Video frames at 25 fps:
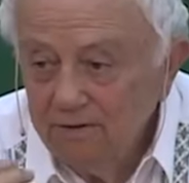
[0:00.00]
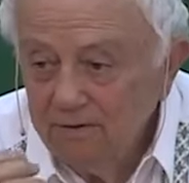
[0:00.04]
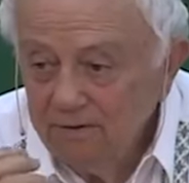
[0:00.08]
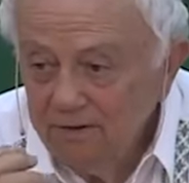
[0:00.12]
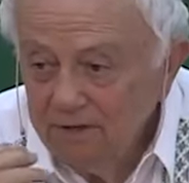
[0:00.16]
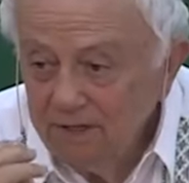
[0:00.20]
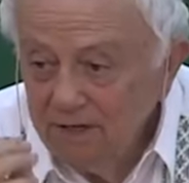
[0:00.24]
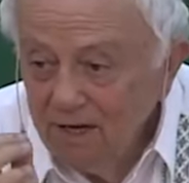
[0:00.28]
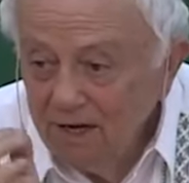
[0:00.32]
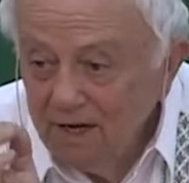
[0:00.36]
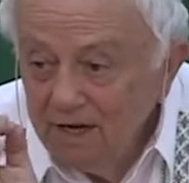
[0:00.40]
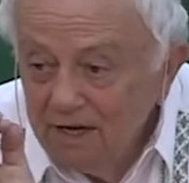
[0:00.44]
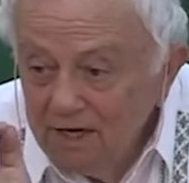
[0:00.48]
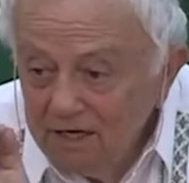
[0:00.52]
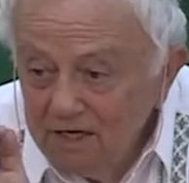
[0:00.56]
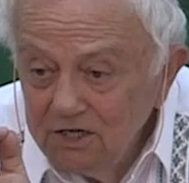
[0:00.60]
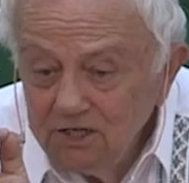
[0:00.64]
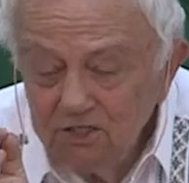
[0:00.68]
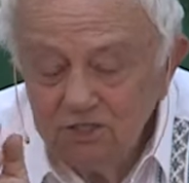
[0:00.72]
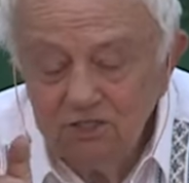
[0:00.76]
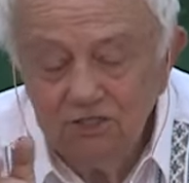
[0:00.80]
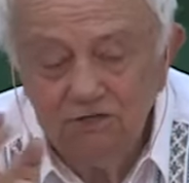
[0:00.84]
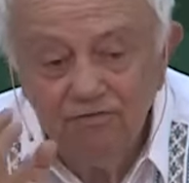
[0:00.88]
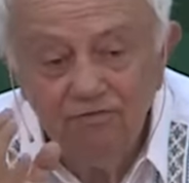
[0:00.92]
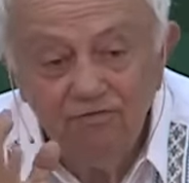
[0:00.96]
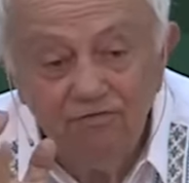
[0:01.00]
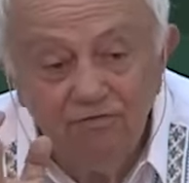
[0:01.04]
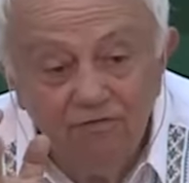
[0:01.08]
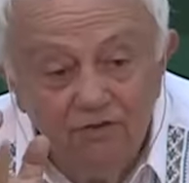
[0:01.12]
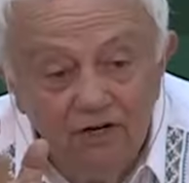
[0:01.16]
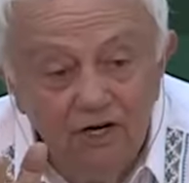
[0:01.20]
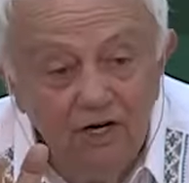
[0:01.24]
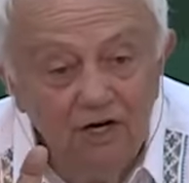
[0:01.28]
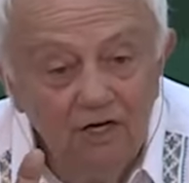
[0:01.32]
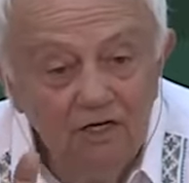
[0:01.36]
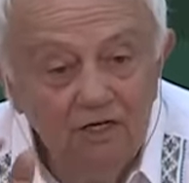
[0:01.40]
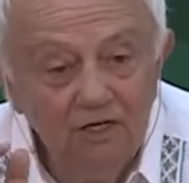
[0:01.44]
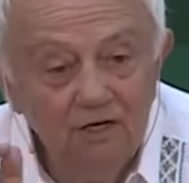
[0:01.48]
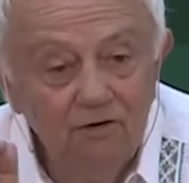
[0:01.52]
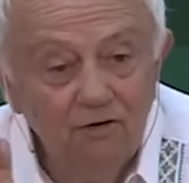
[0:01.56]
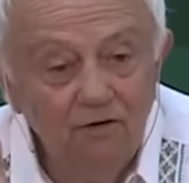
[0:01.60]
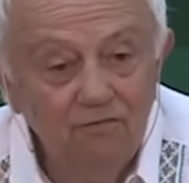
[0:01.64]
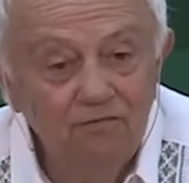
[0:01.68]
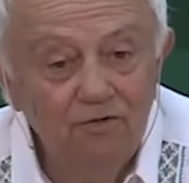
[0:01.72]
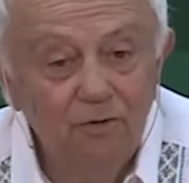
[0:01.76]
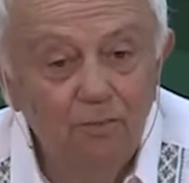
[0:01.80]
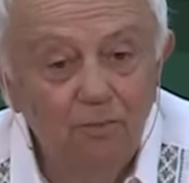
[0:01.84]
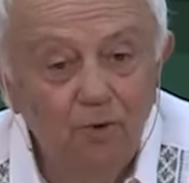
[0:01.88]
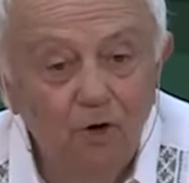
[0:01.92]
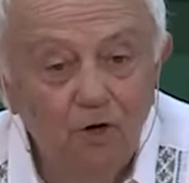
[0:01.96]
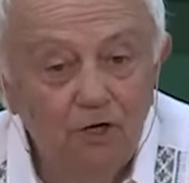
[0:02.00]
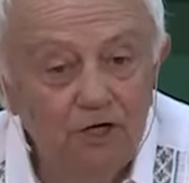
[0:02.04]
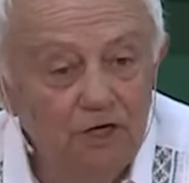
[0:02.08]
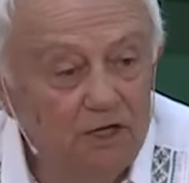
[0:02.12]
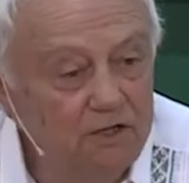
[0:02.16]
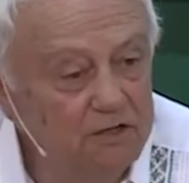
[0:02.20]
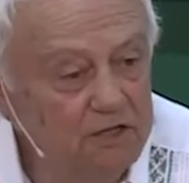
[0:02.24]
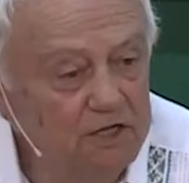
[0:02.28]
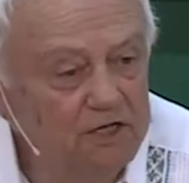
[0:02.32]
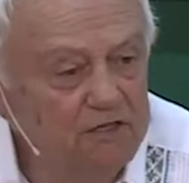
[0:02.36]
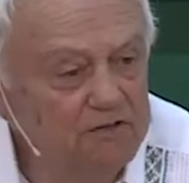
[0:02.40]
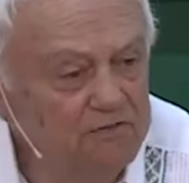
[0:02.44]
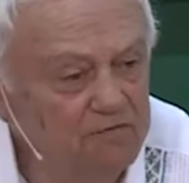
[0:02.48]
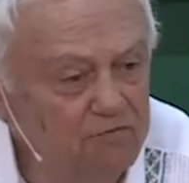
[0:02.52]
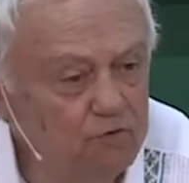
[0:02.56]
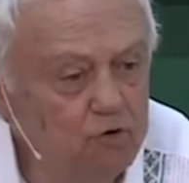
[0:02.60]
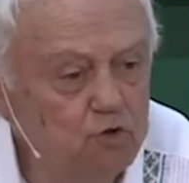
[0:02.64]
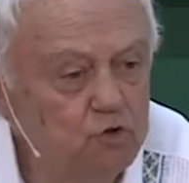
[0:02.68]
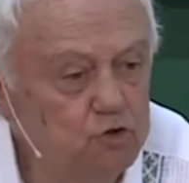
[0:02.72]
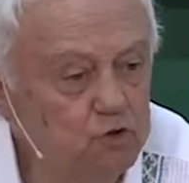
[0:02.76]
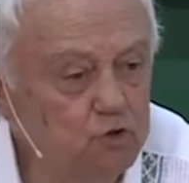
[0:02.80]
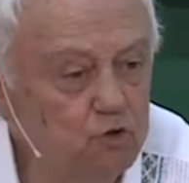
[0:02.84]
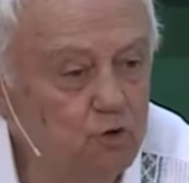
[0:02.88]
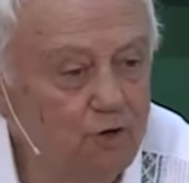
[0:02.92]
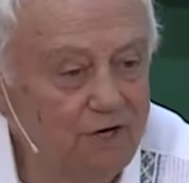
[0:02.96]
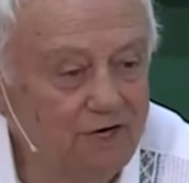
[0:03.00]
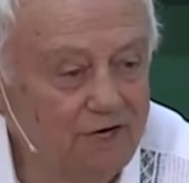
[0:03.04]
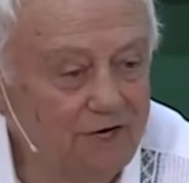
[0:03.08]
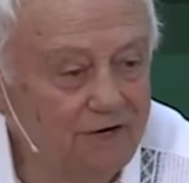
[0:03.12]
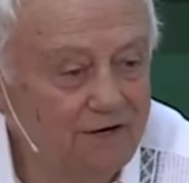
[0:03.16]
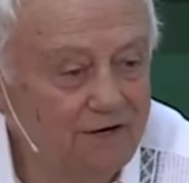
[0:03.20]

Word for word: The energy field of the body, that's for sure.